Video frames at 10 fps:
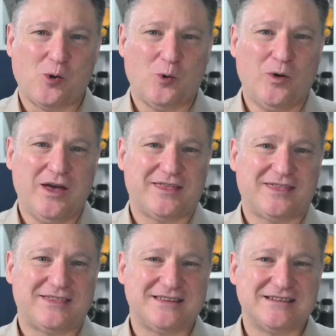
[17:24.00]

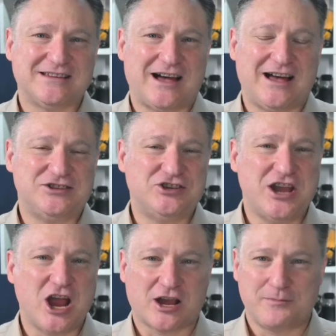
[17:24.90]
with a
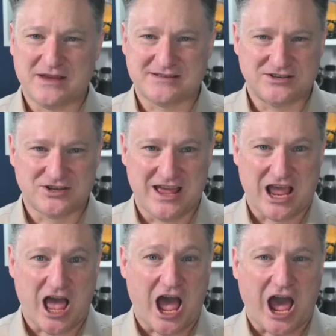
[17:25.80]
generic message
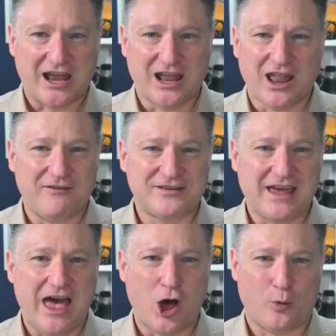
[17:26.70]
like, I'd love
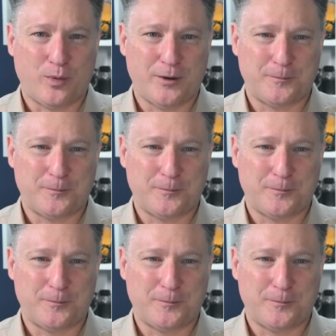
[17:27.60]
to help.